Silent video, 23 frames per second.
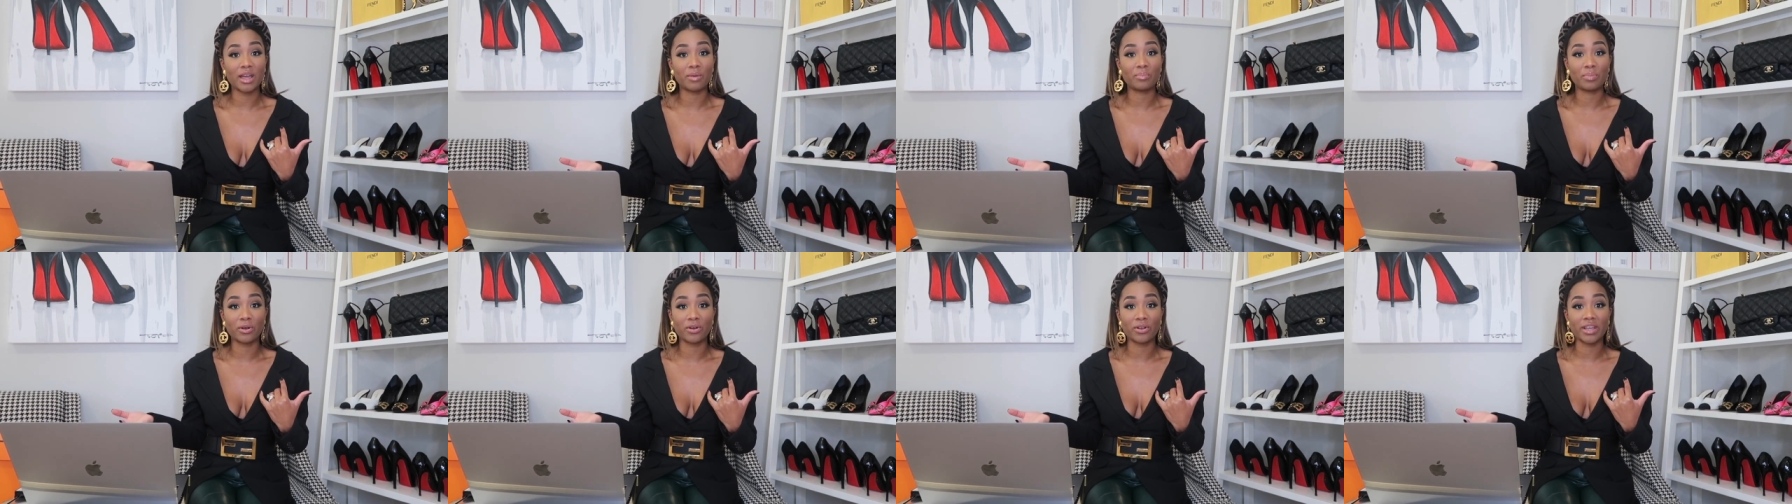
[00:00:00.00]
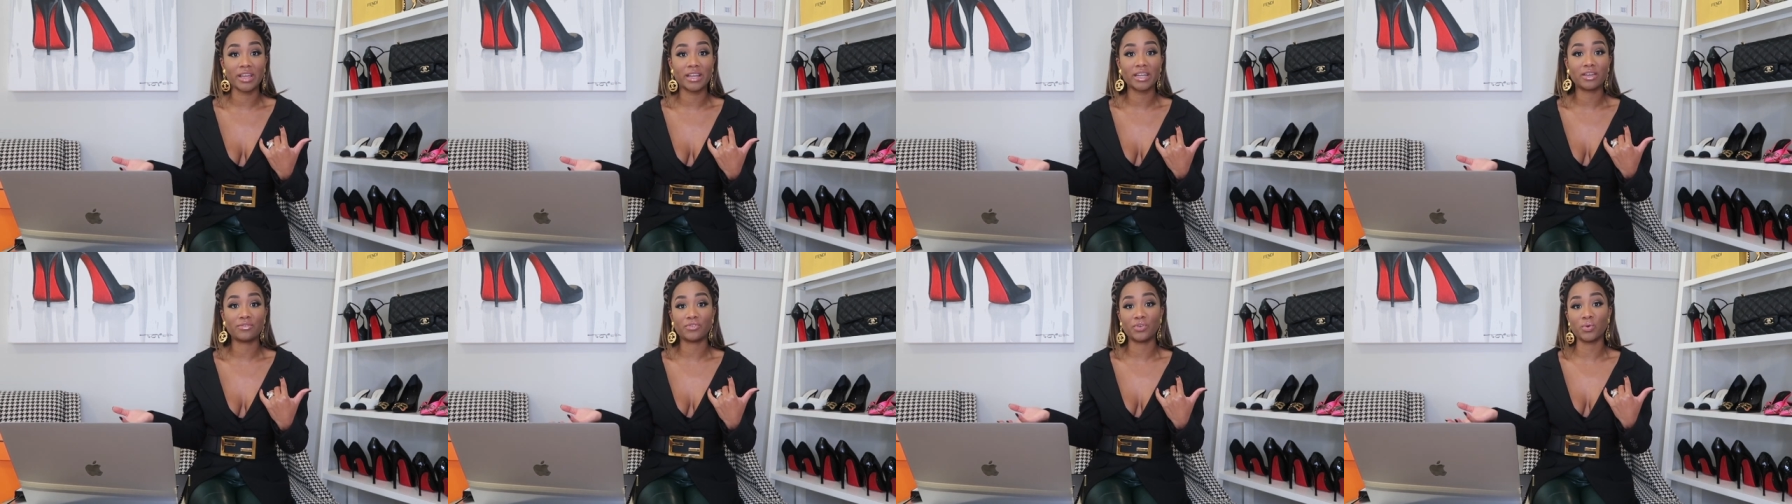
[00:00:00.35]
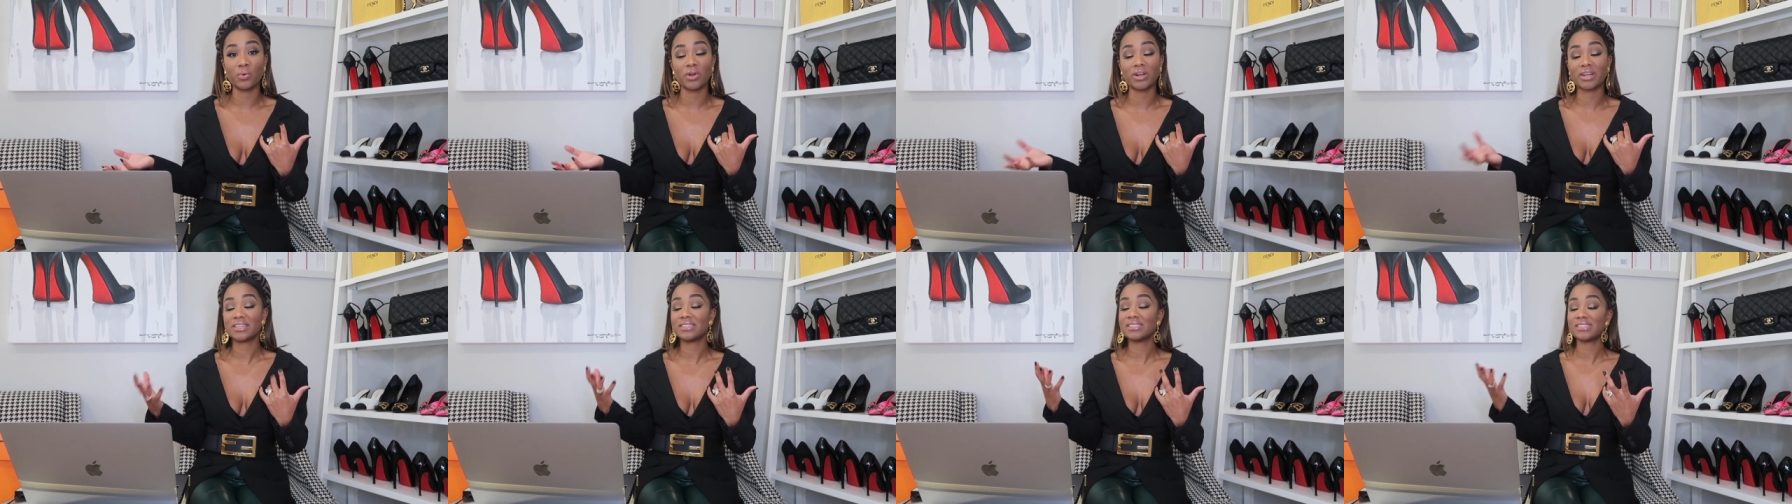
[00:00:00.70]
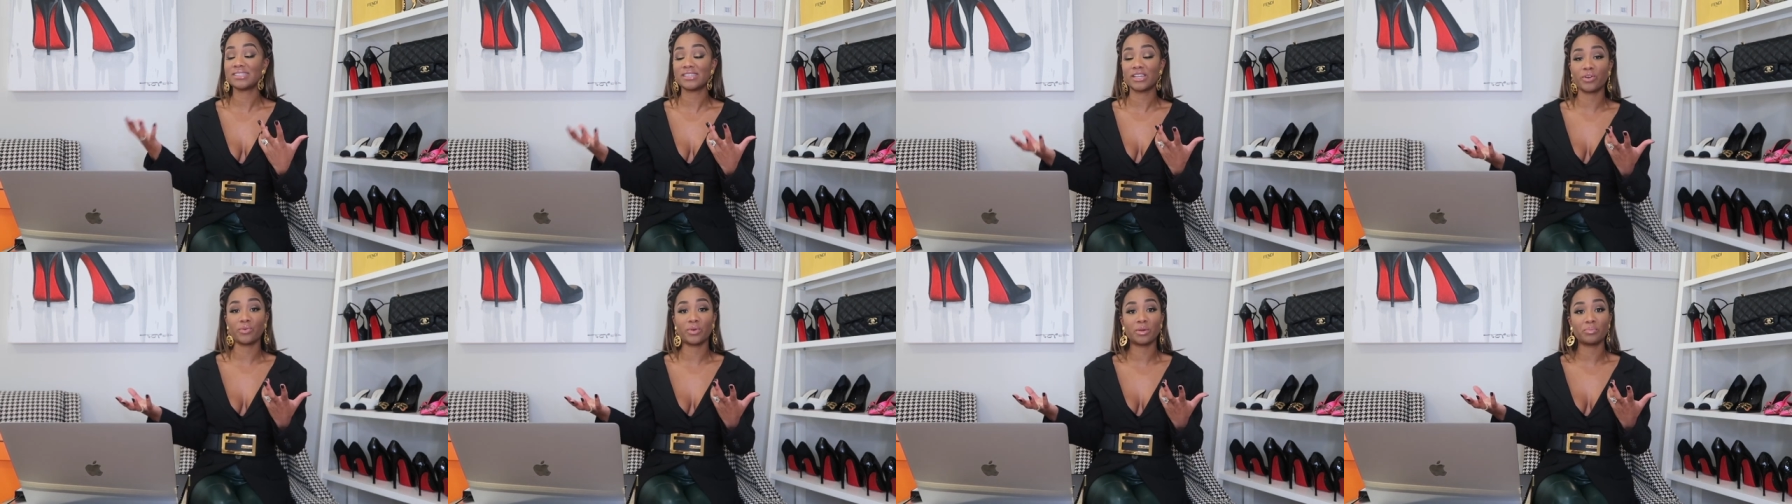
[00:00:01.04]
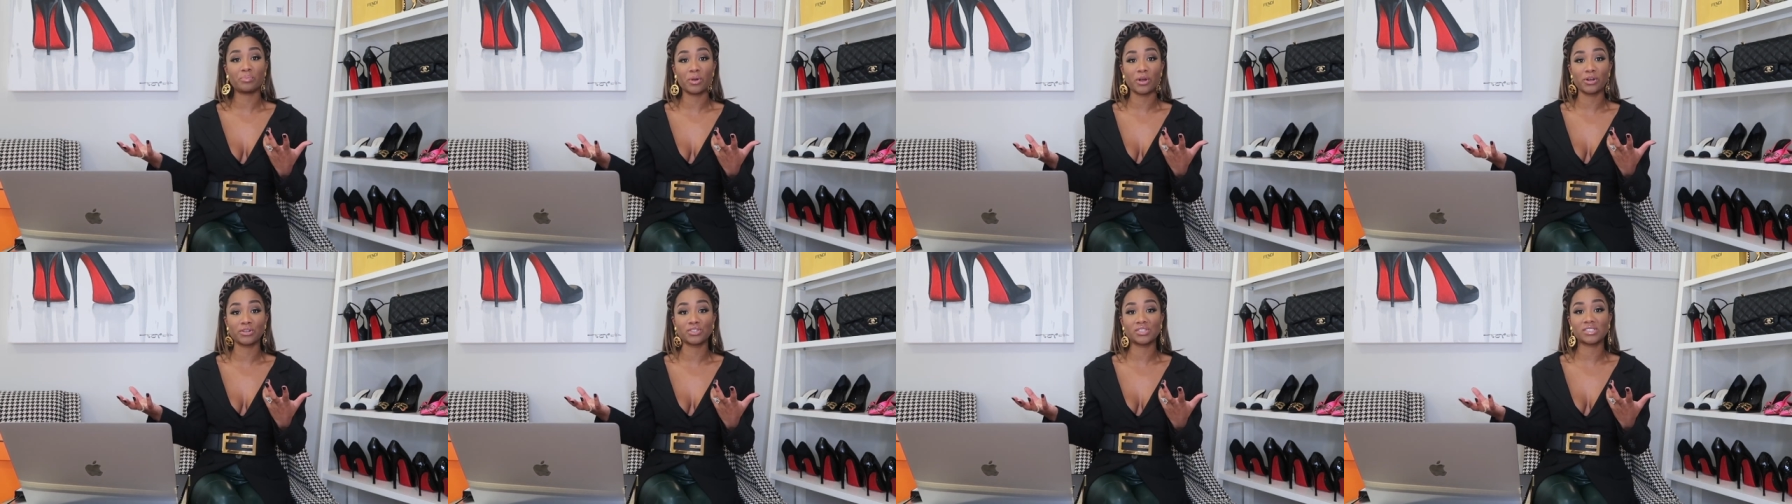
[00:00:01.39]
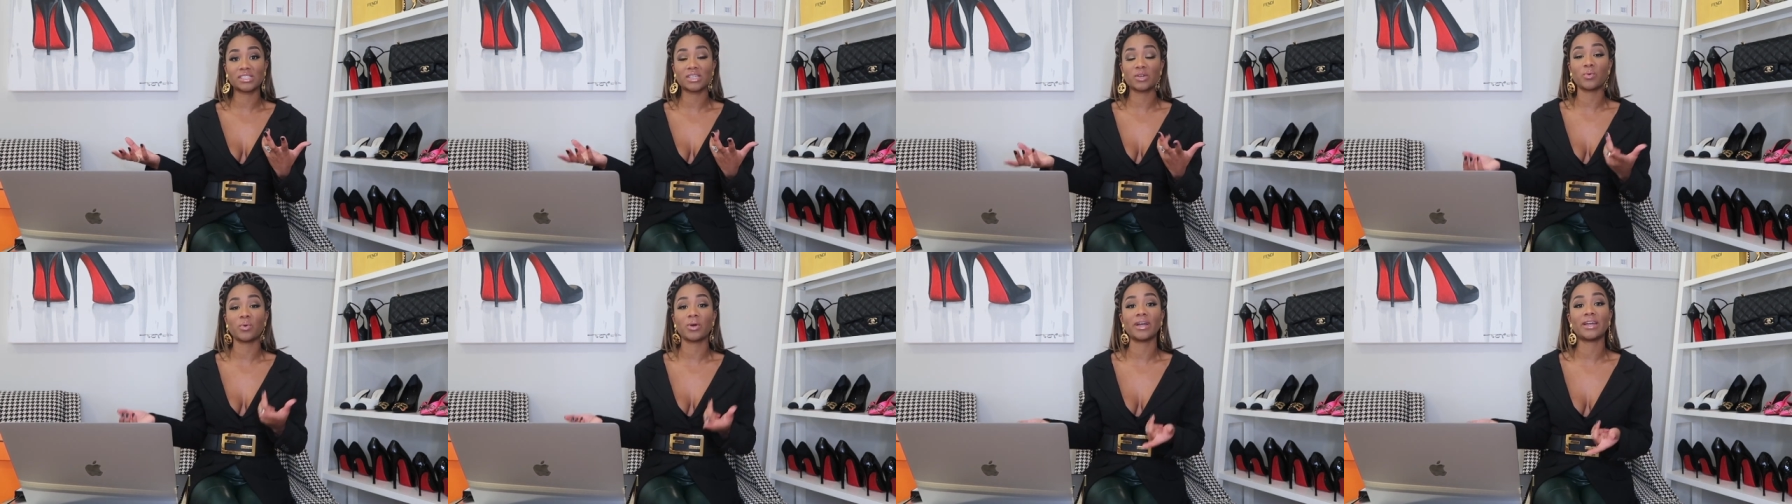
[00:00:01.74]
a Birkin if you are considering
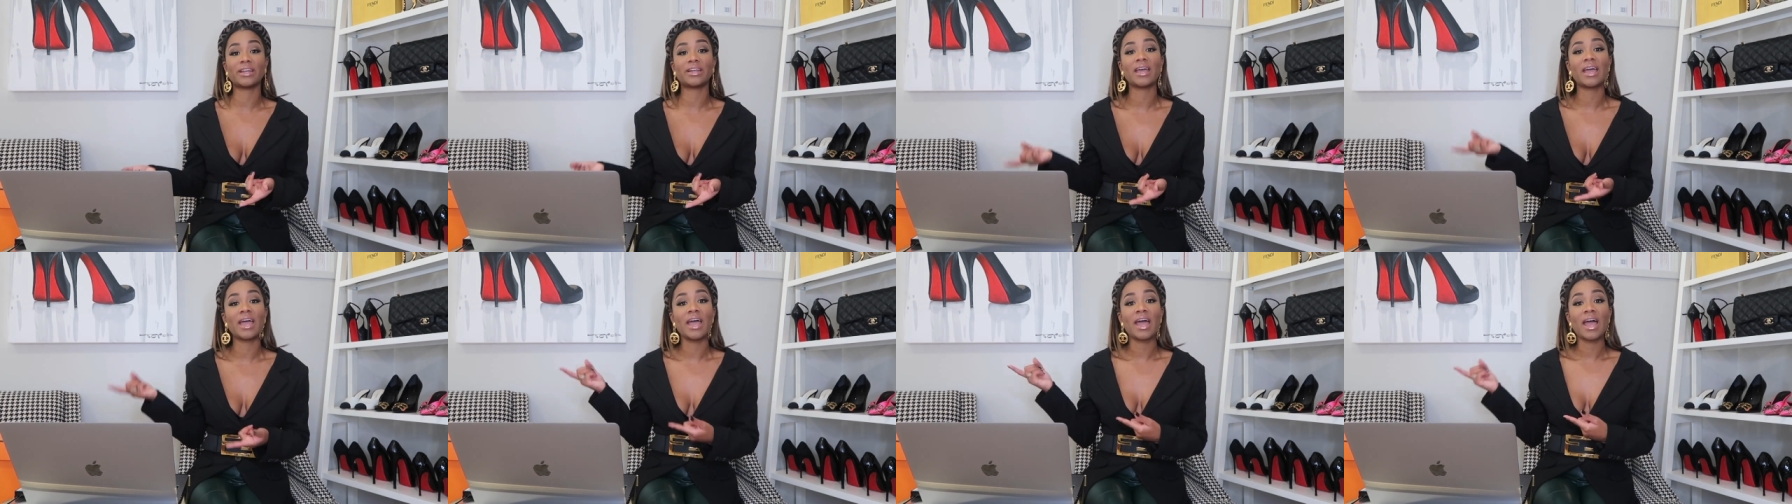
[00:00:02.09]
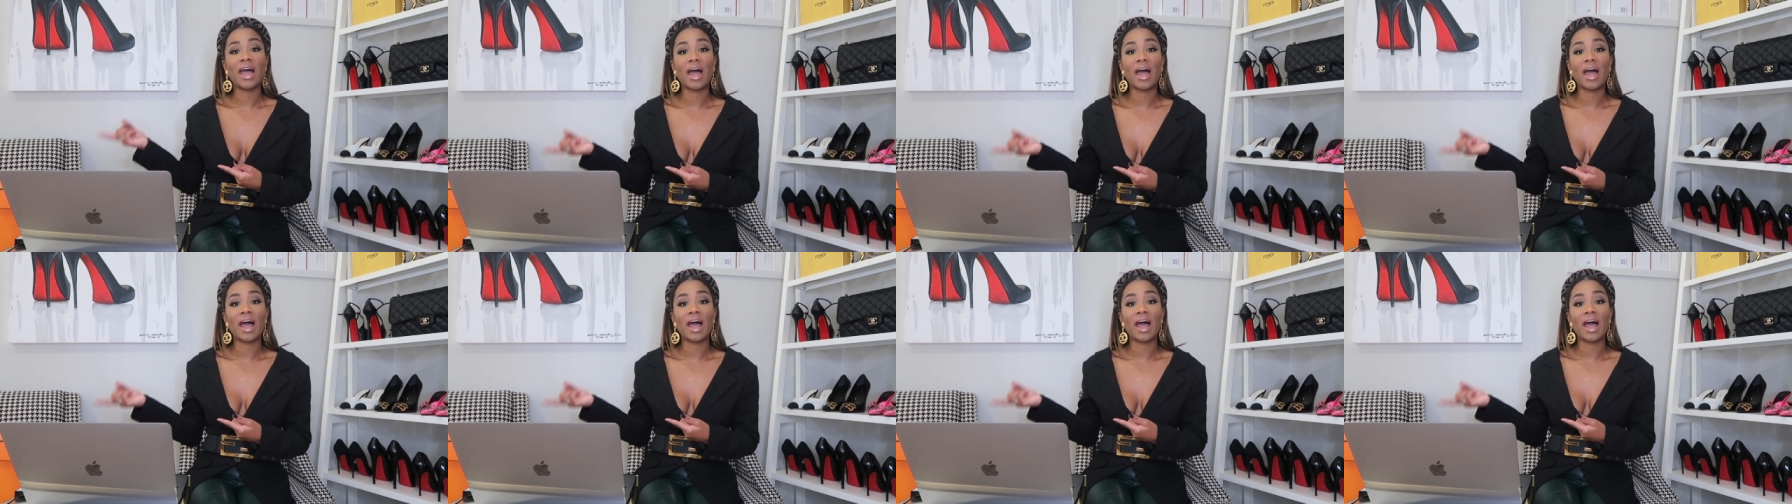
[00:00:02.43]
purchasing one